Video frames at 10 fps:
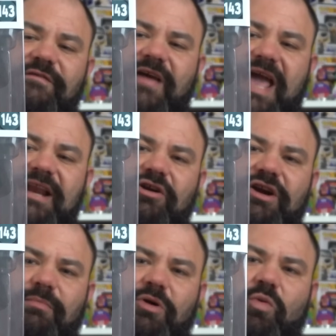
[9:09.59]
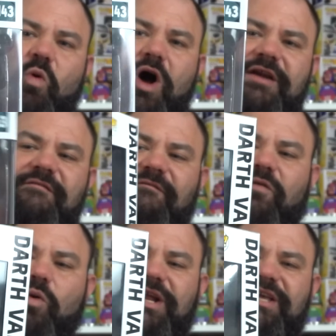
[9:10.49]
Vader number
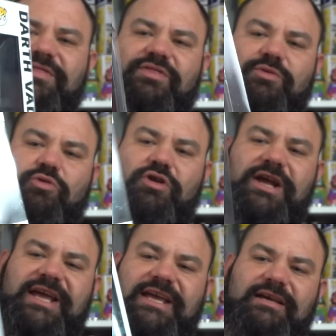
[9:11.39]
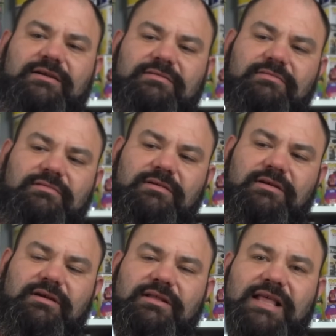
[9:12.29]
143.
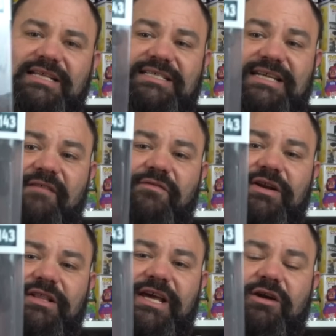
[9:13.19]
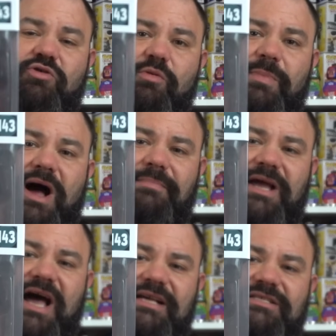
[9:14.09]
That's definitely a cool pop,
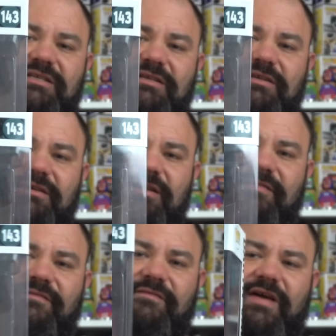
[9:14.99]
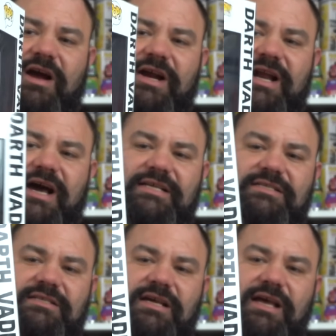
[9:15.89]
guys. Very
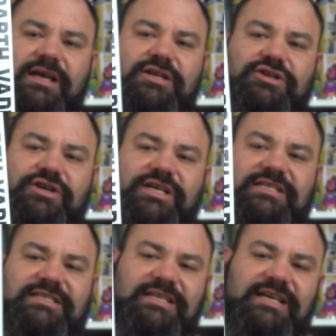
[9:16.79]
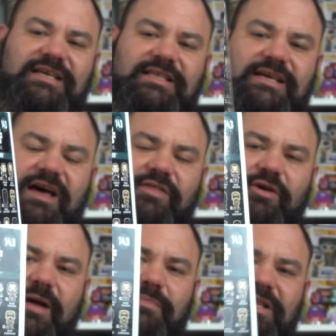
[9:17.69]
nice. You could see the
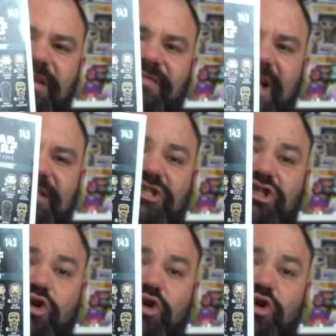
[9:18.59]
other, I believe that's